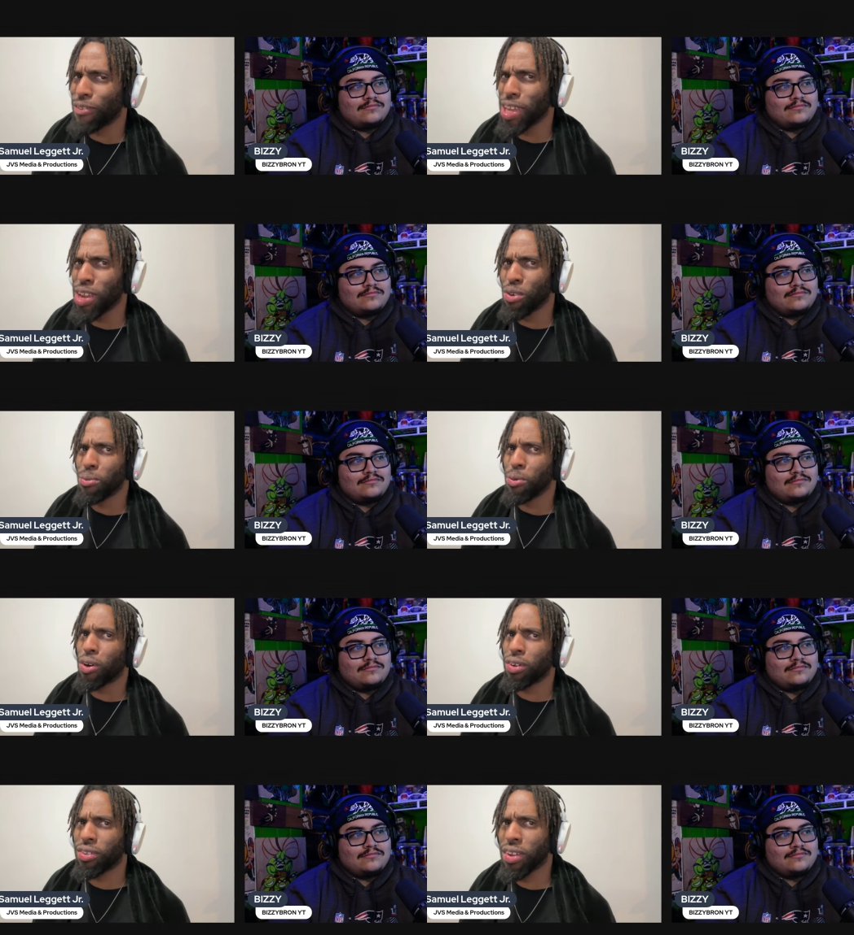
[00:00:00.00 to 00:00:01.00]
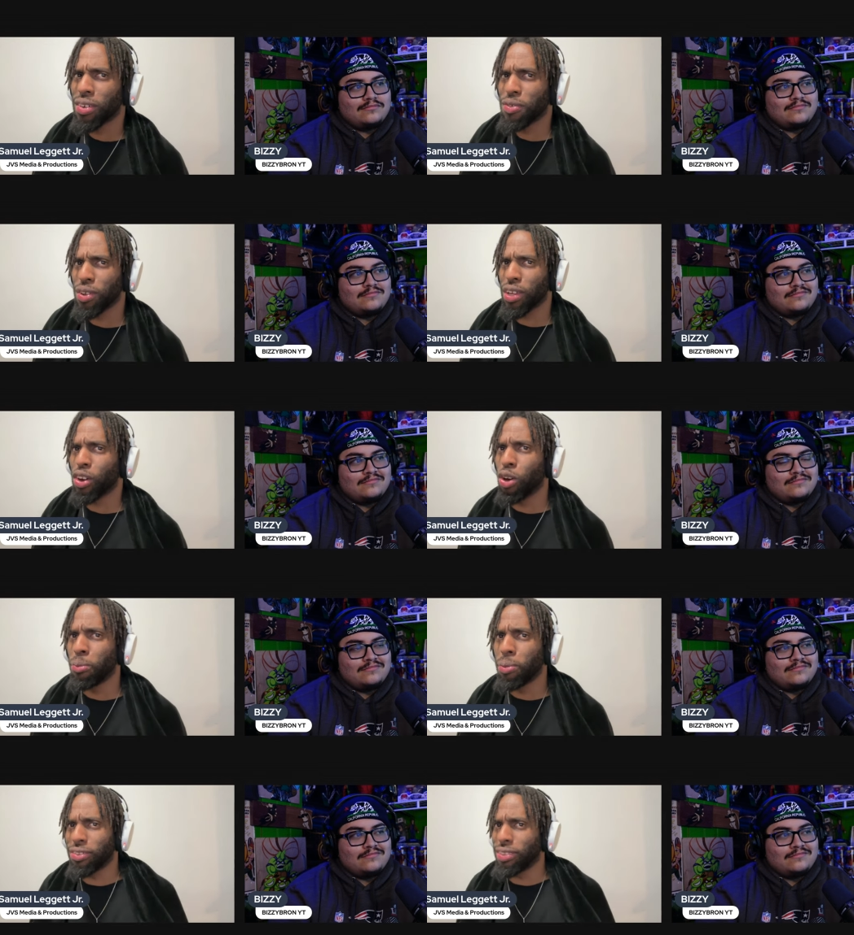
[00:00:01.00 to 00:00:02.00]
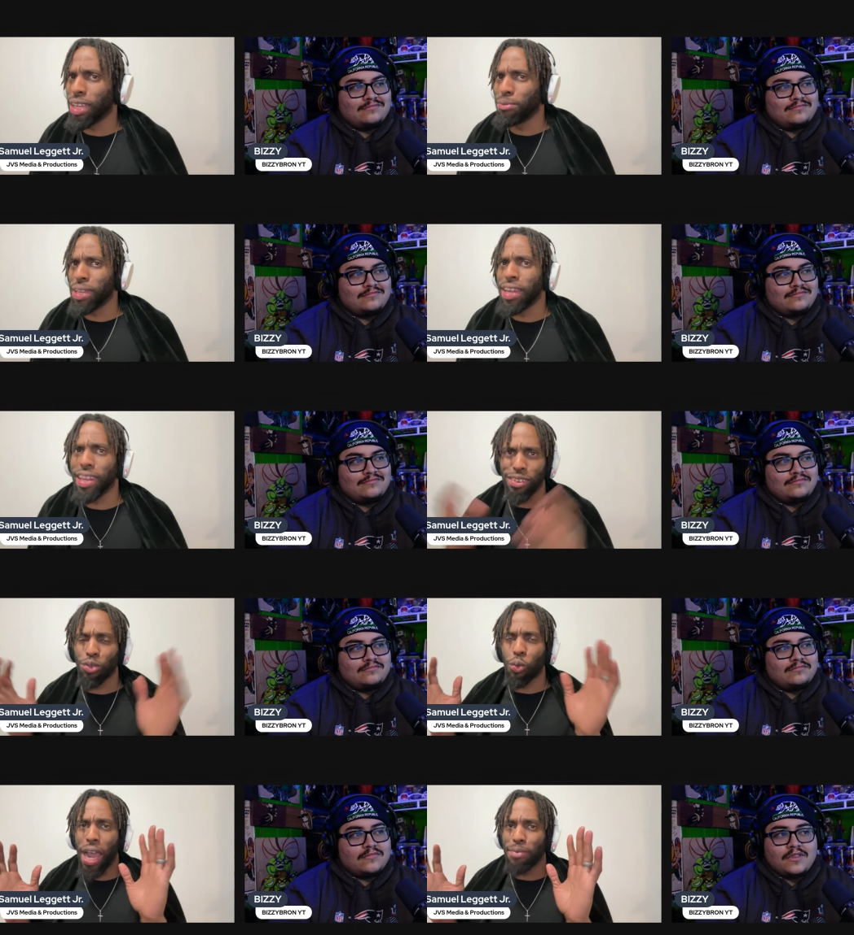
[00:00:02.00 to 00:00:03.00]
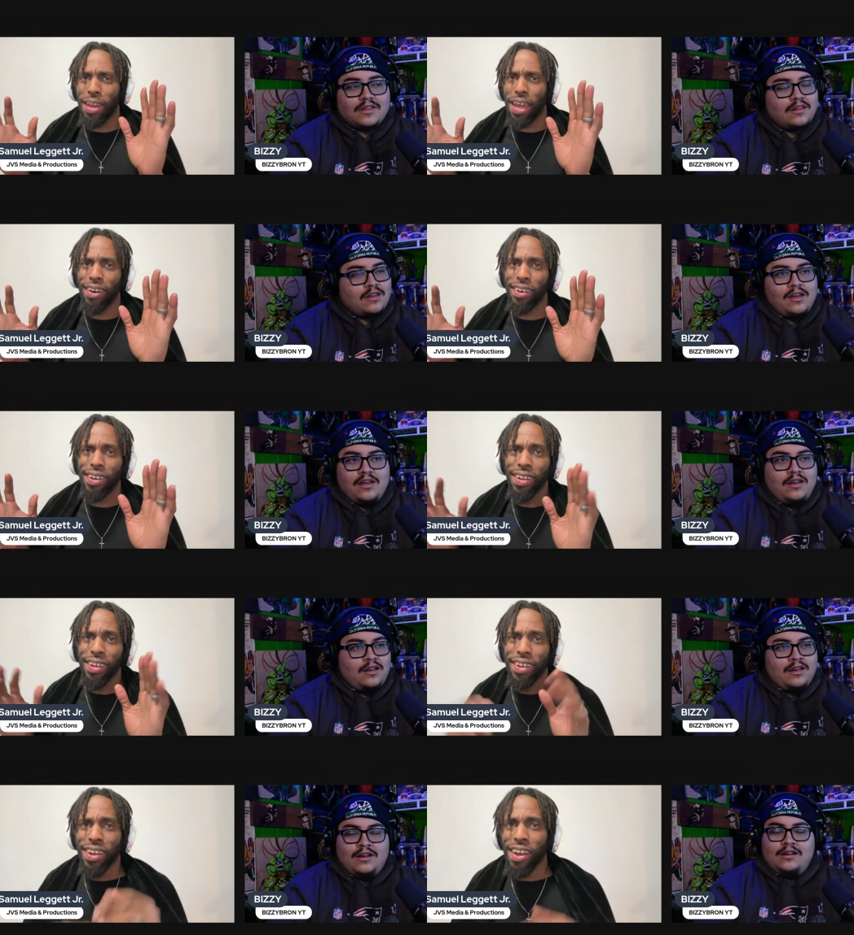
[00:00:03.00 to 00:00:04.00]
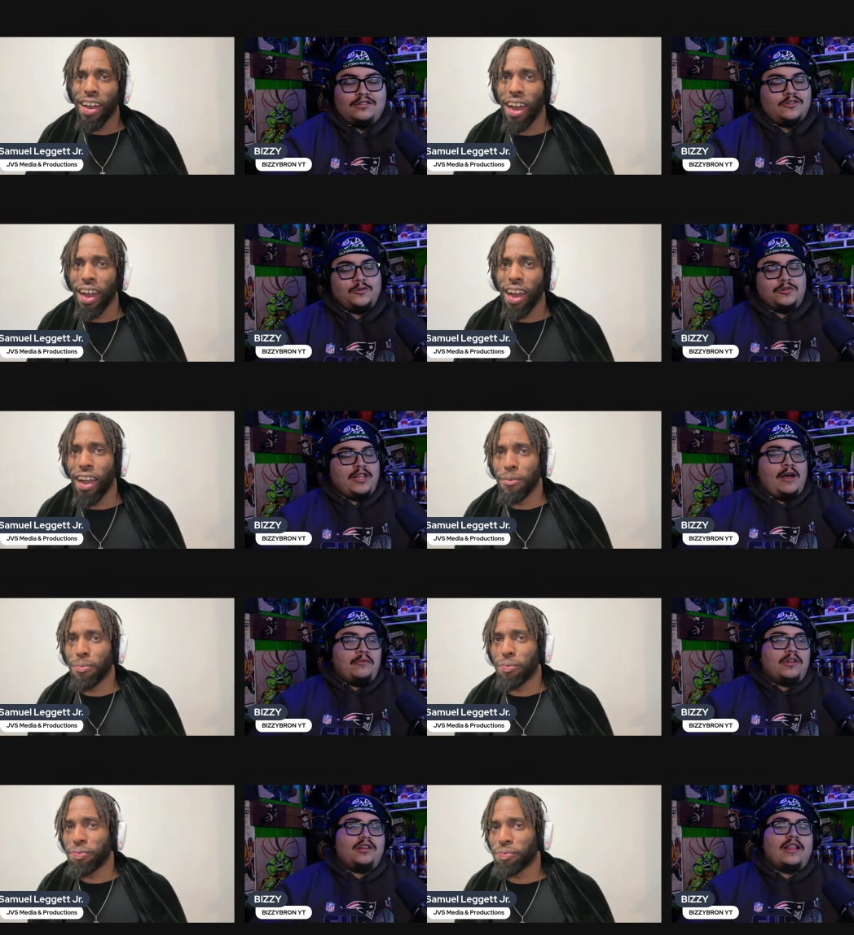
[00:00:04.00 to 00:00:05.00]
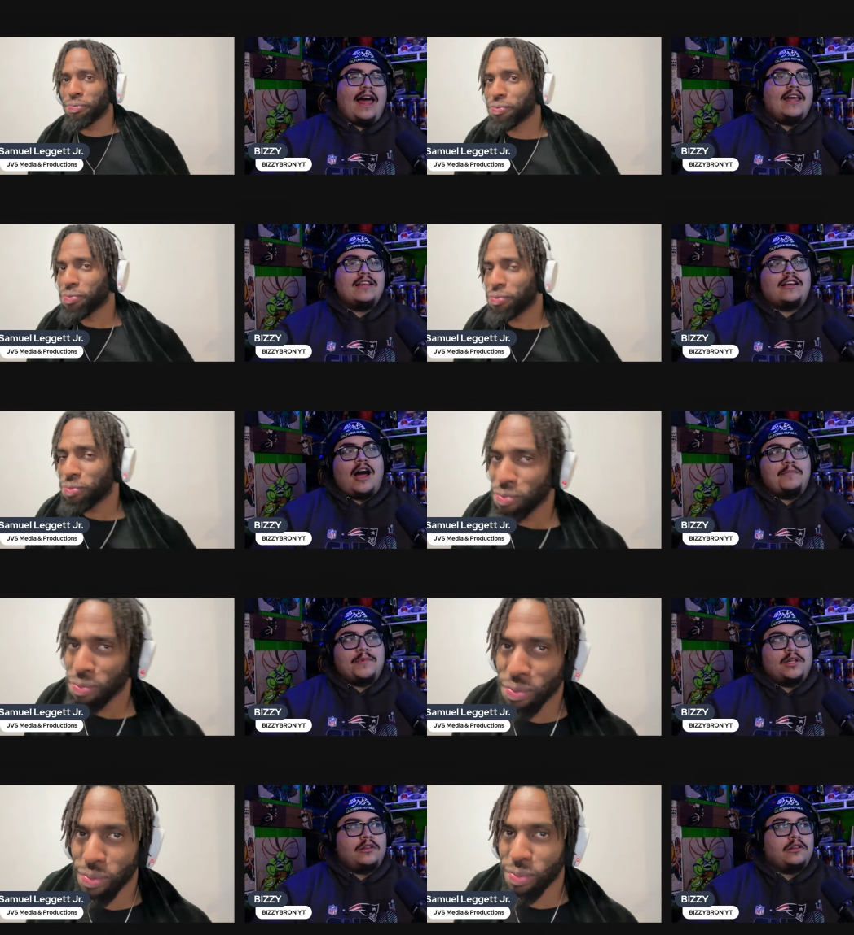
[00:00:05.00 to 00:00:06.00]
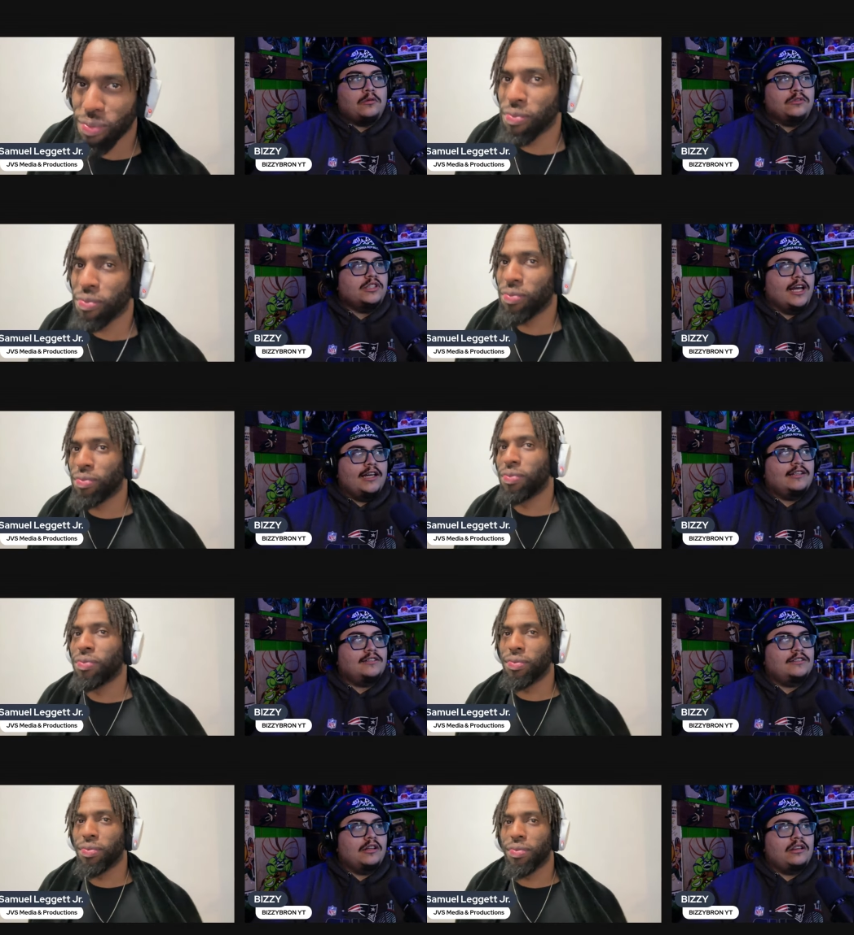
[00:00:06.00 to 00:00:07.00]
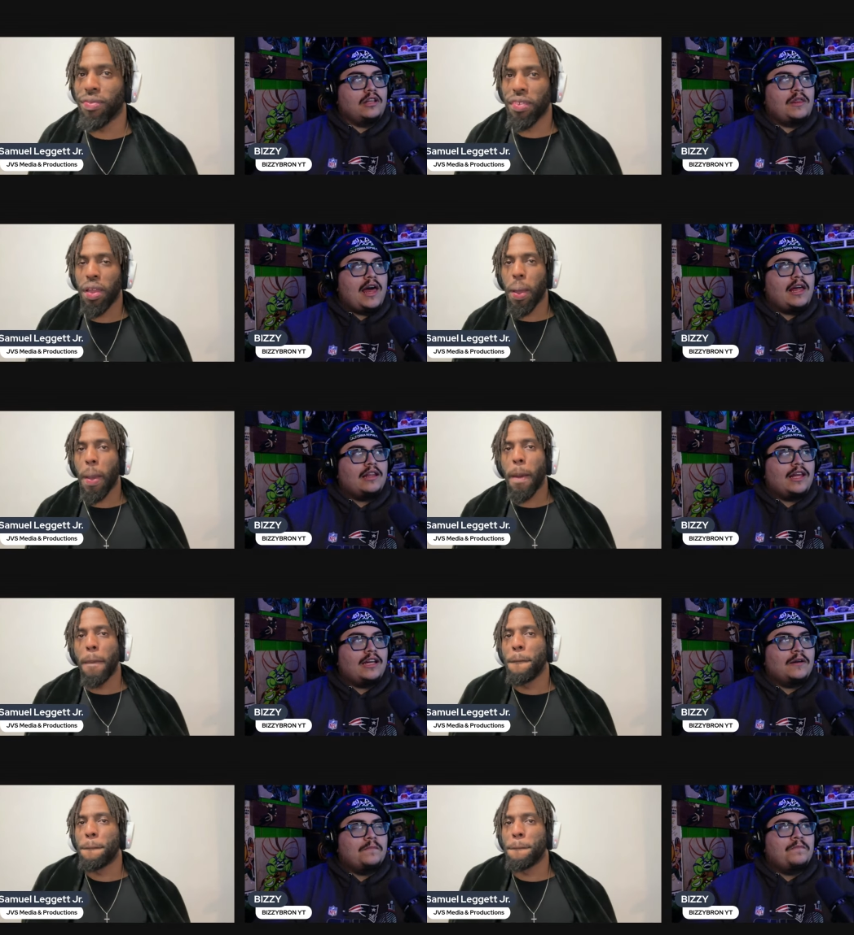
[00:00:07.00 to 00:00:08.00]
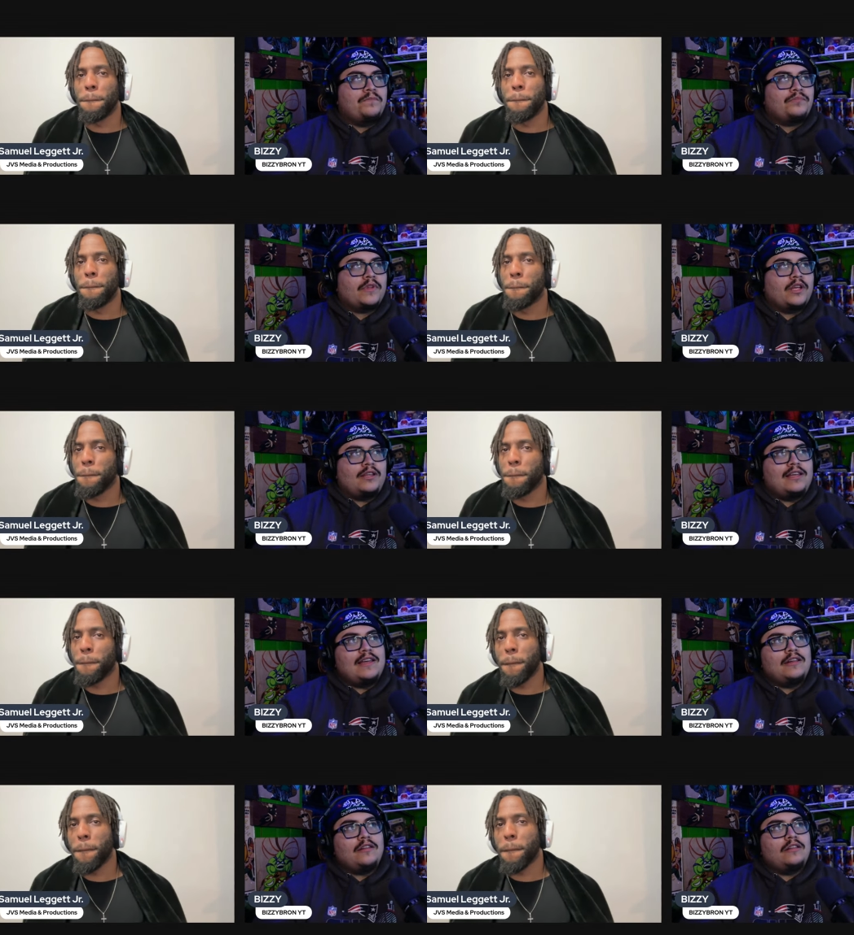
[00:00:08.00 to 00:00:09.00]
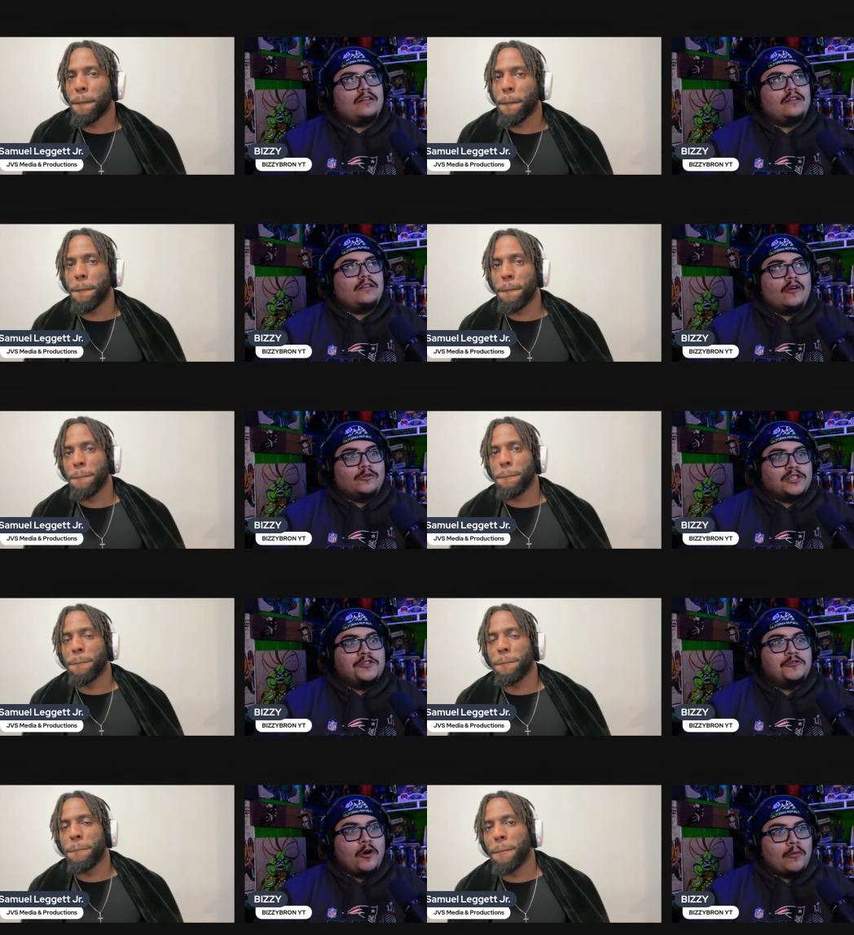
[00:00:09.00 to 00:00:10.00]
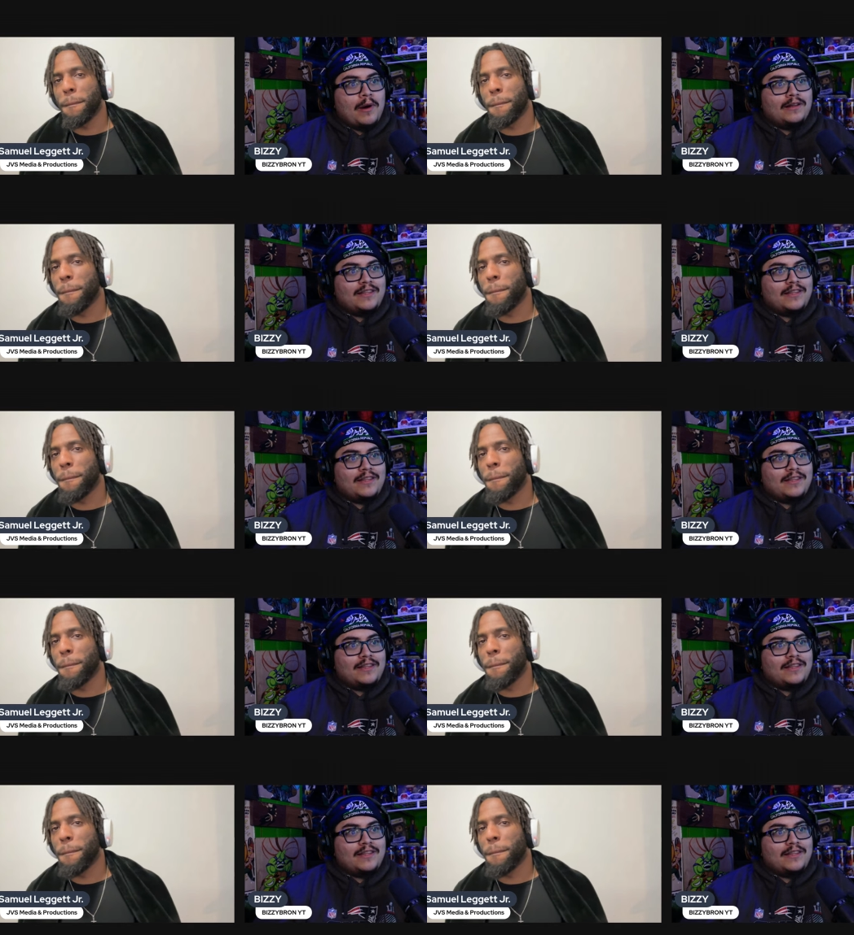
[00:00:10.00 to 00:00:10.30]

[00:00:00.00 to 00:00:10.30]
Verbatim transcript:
Speaker 1: remorse for the Cobalt team getting just wiped out. Um, Dude,
Speaker 2: that was that got me so tight to see that like Keys oh, did you know about